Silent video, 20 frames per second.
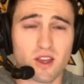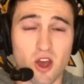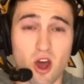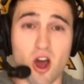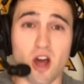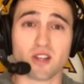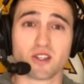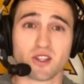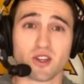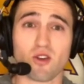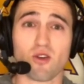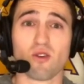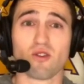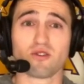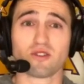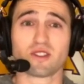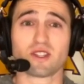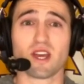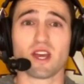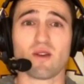cost the
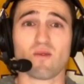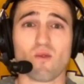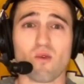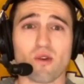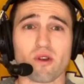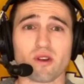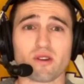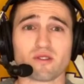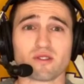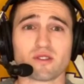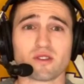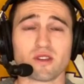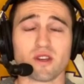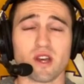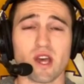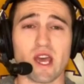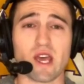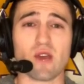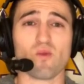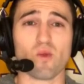Golden State Warriors
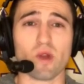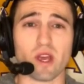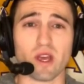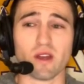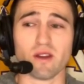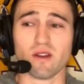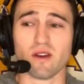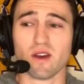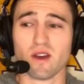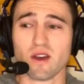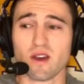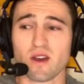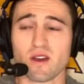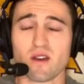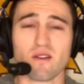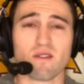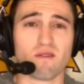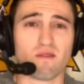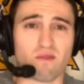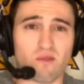a win
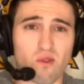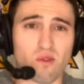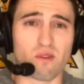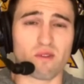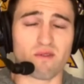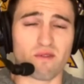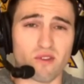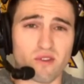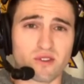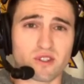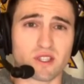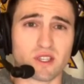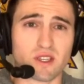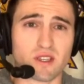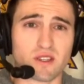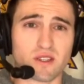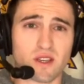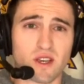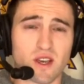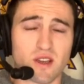
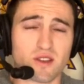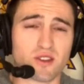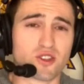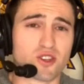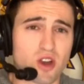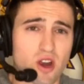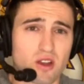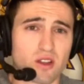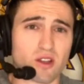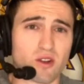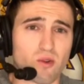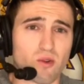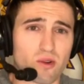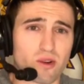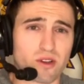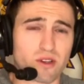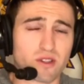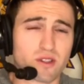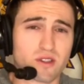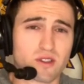versus the Charlotte
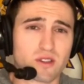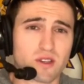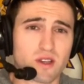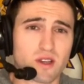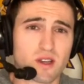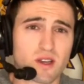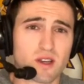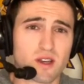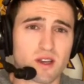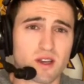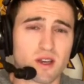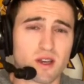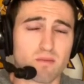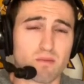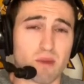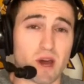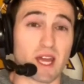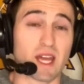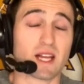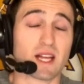Hornets
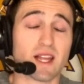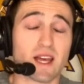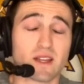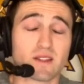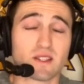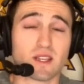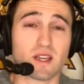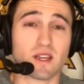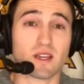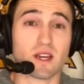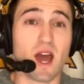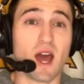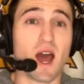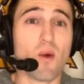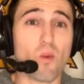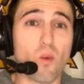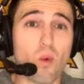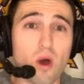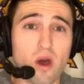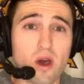by collecting
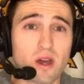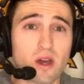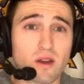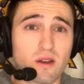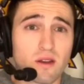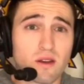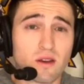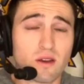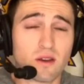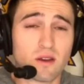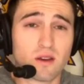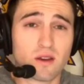not one,